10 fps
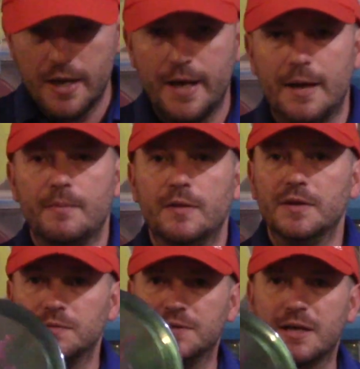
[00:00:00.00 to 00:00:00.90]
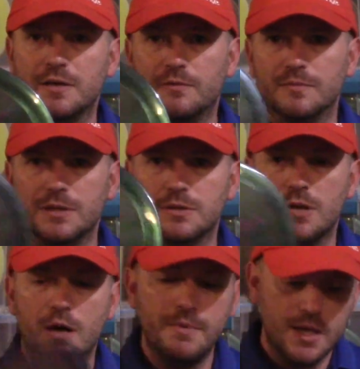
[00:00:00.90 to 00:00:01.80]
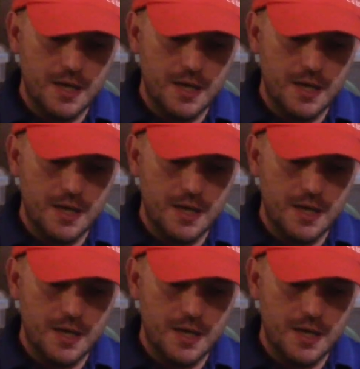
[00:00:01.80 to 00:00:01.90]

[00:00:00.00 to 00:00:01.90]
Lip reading: And this one's actually from Dean Schaub.